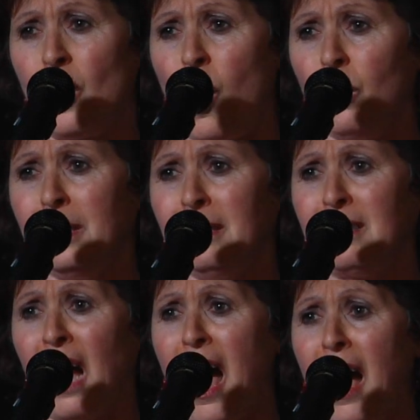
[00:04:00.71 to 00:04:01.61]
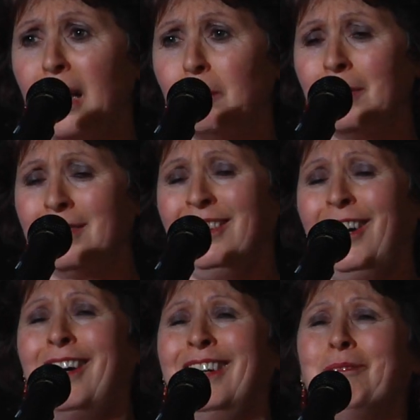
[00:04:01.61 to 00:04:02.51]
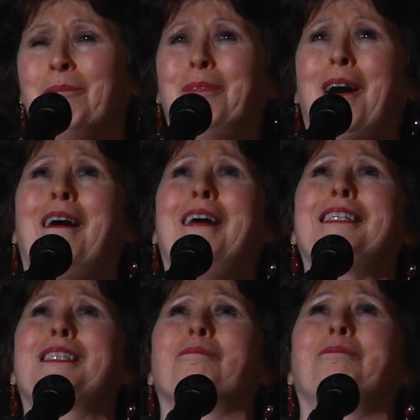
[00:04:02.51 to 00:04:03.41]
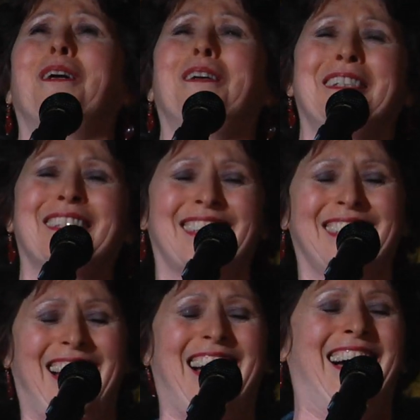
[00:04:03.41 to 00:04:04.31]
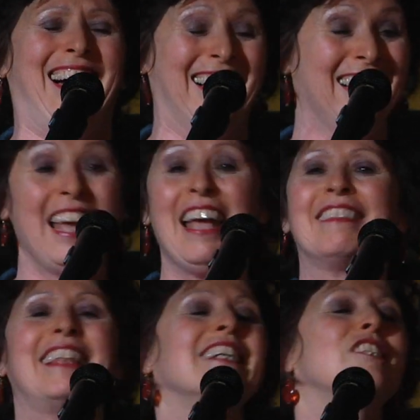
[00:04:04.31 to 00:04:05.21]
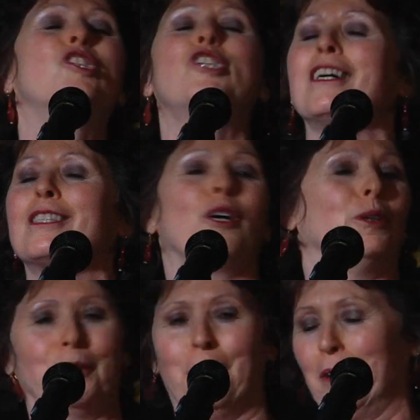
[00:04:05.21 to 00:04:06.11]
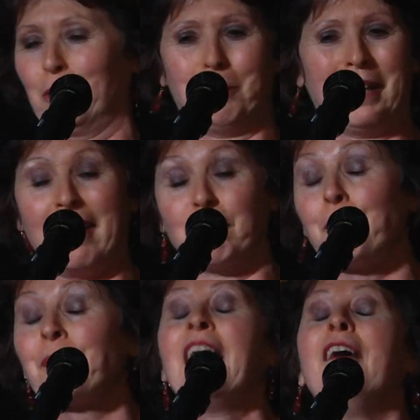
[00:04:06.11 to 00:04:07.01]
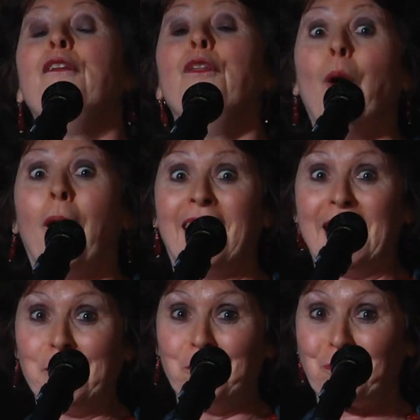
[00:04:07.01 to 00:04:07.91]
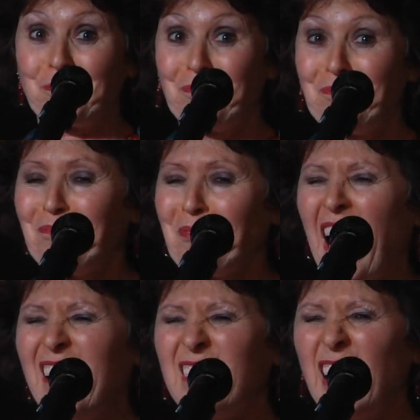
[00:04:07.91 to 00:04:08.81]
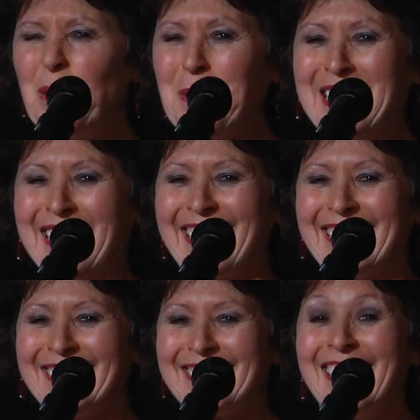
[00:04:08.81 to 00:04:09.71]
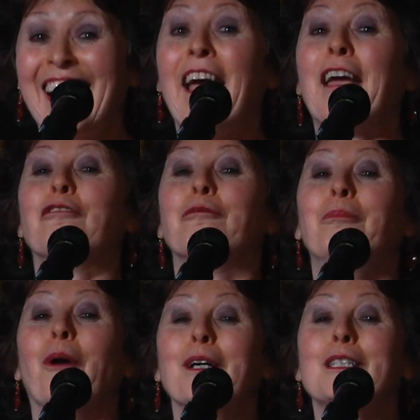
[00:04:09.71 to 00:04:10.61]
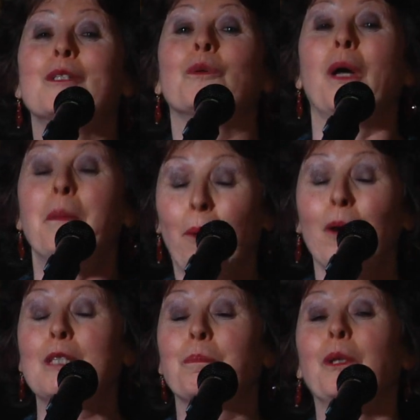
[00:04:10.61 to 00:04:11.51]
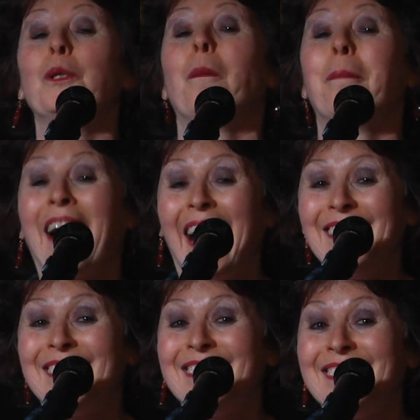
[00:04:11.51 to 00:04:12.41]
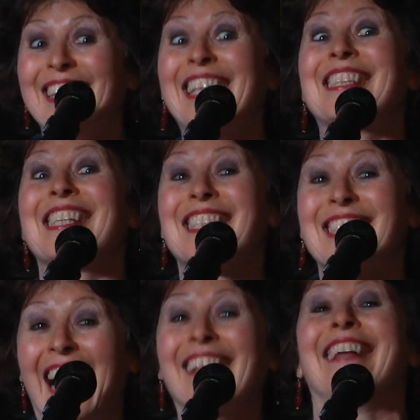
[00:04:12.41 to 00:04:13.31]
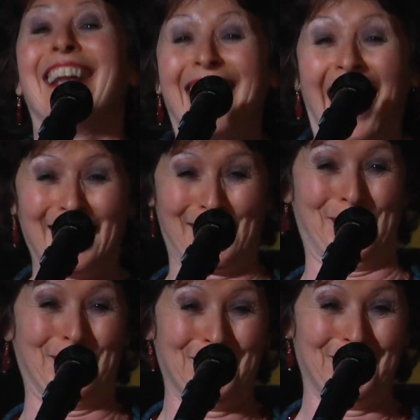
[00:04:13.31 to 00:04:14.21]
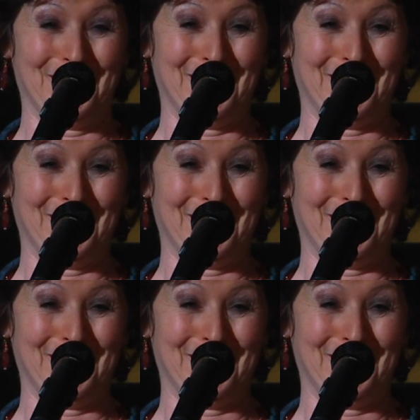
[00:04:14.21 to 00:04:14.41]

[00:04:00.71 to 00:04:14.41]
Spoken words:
all the time. Boys, boys. They just don't know how to behave. Noali, I'll tell you a secret. When boys pull your braid, it's a sign they like you.